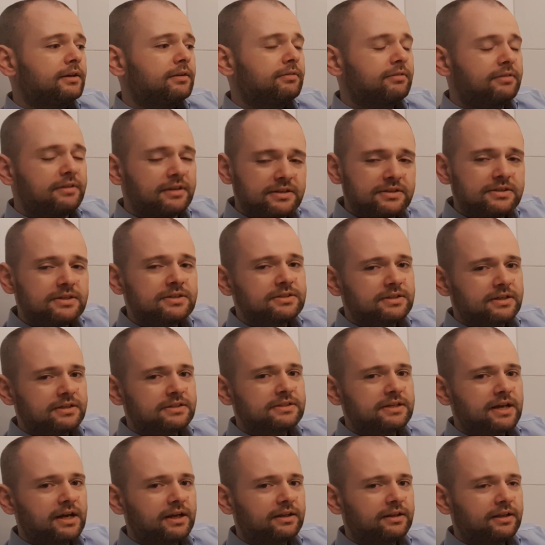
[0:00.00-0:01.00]
this is
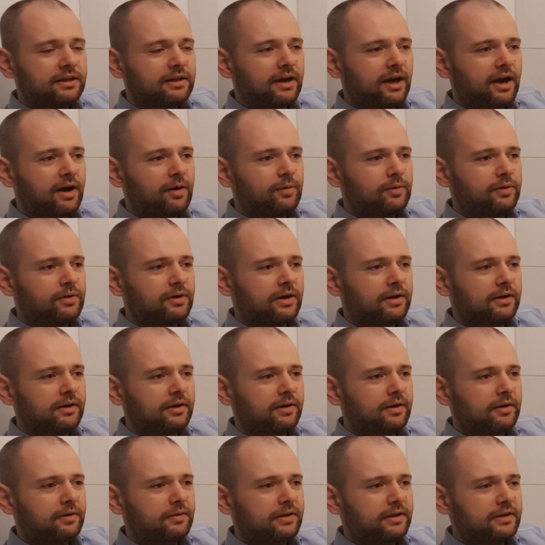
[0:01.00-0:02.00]
exactly how
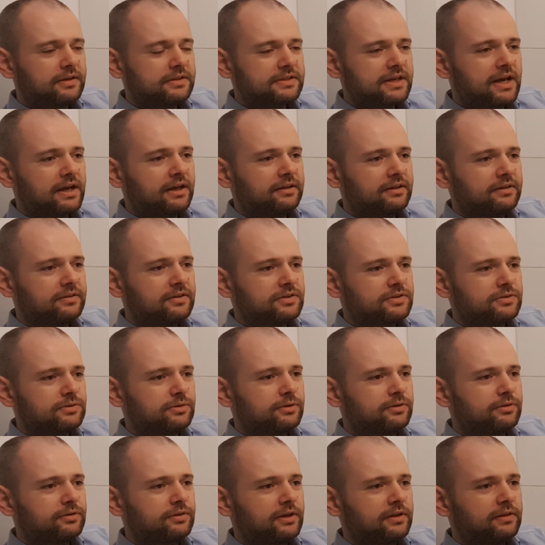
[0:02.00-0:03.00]
exactly the
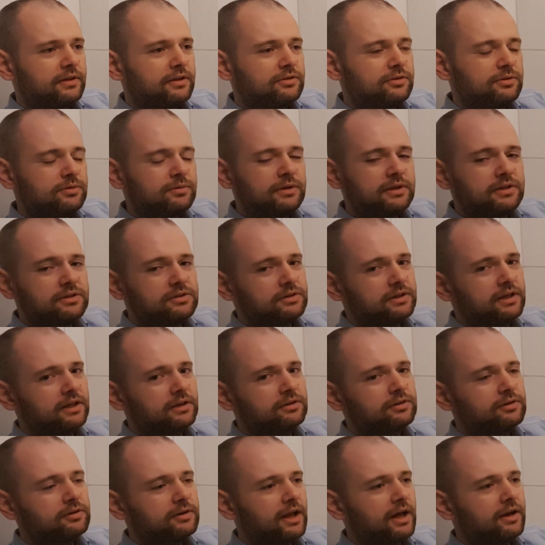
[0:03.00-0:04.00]
sort of thing that you need to
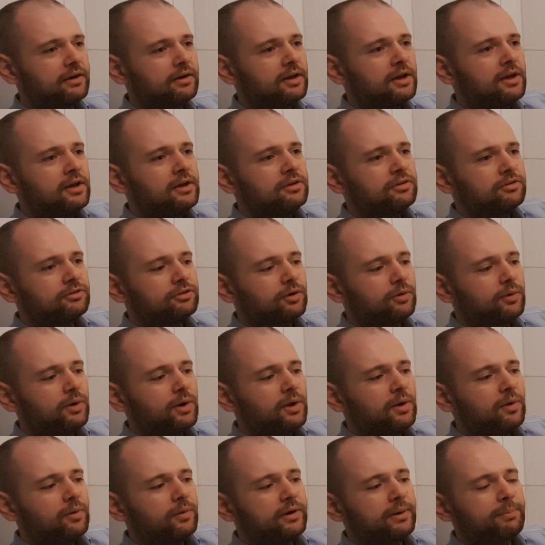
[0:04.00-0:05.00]
get good at. So
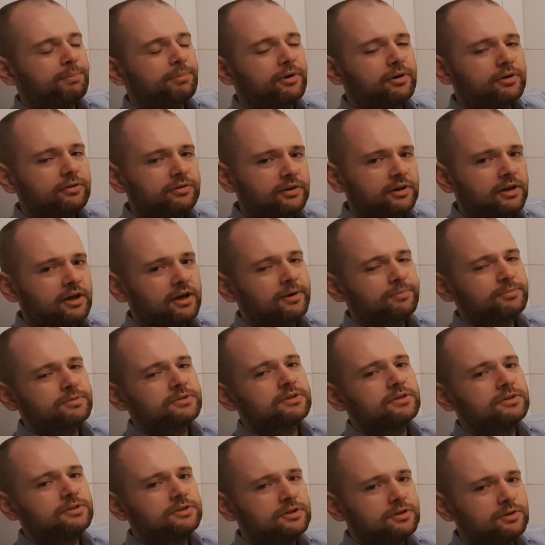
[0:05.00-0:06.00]
when a person comes
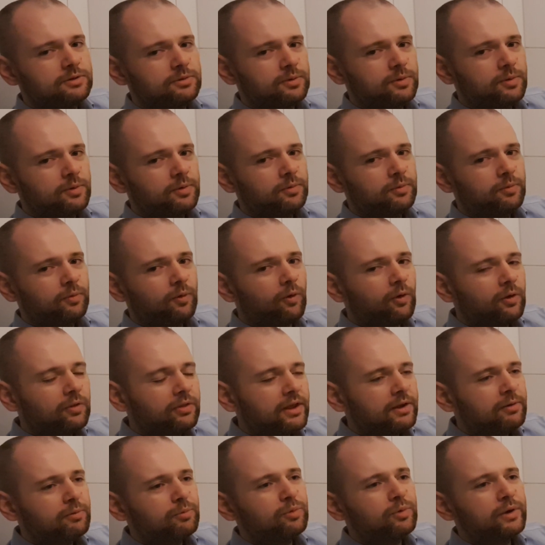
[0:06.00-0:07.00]
to you, all
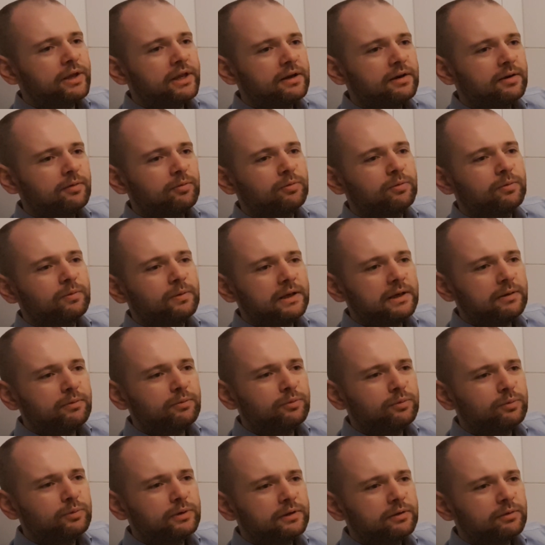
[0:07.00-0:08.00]
they
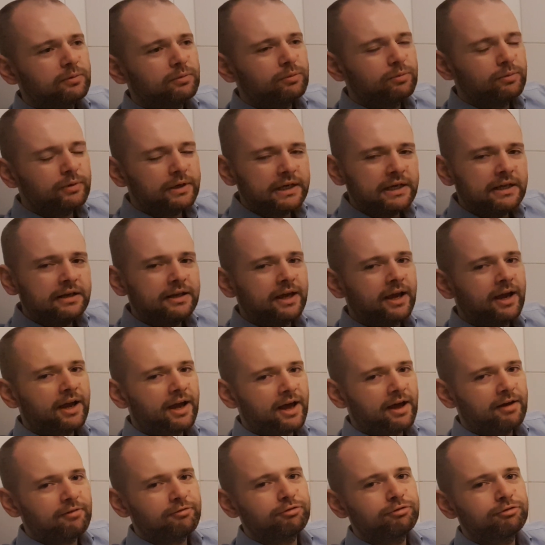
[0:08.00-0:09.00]
will really
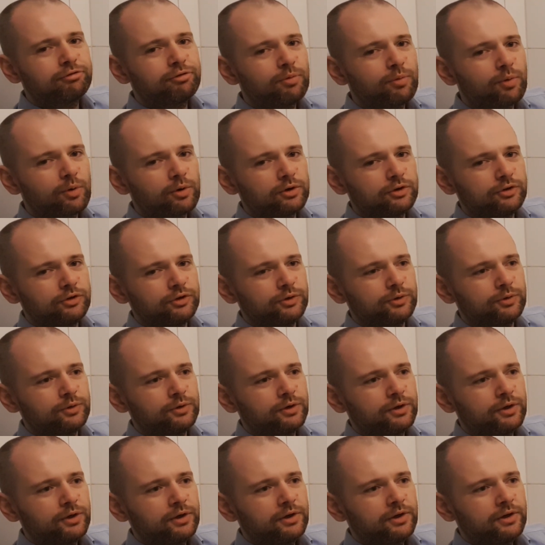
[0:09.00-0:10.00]
have for
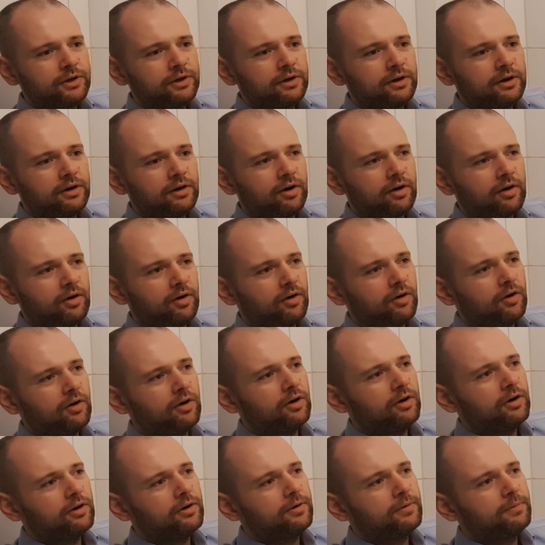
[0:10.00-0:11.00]
you
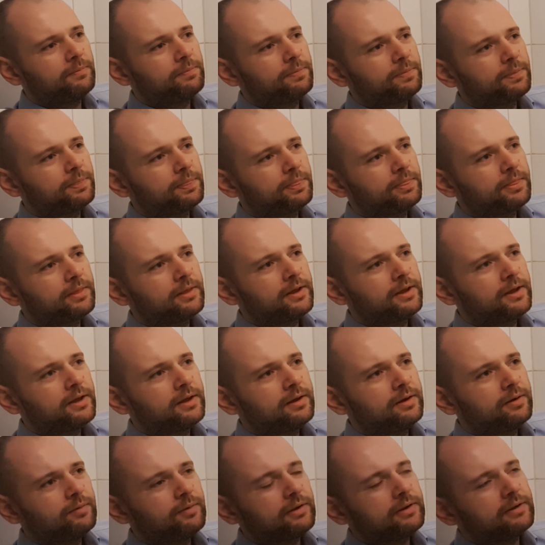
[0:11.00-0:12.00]
are,
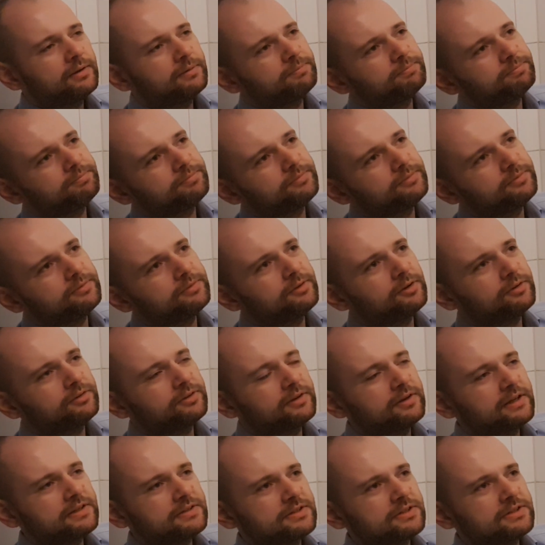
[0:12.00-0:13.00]
well, not
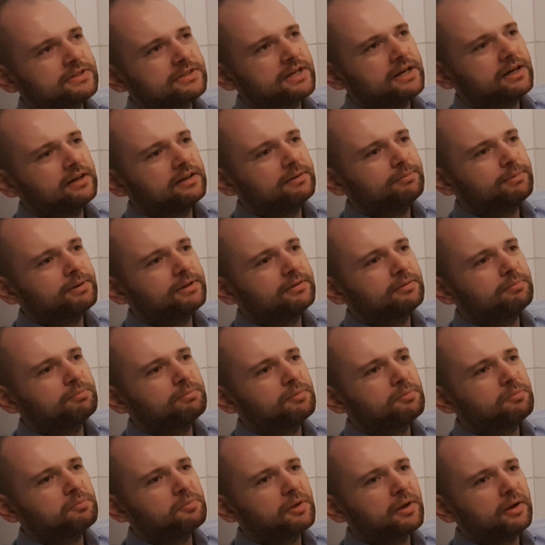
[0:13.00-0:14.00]
necessarily, but
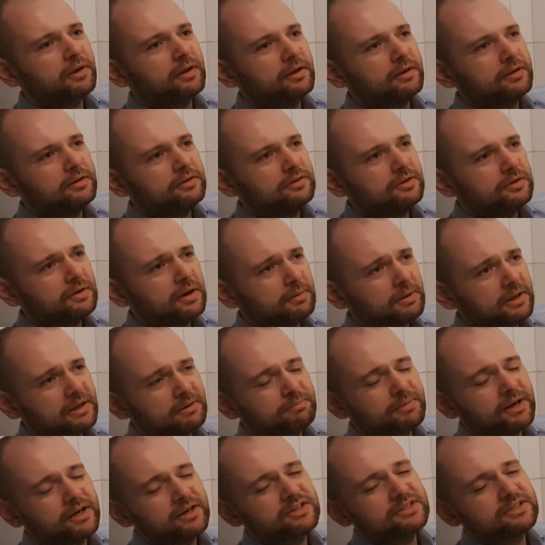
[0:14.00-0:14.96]
in my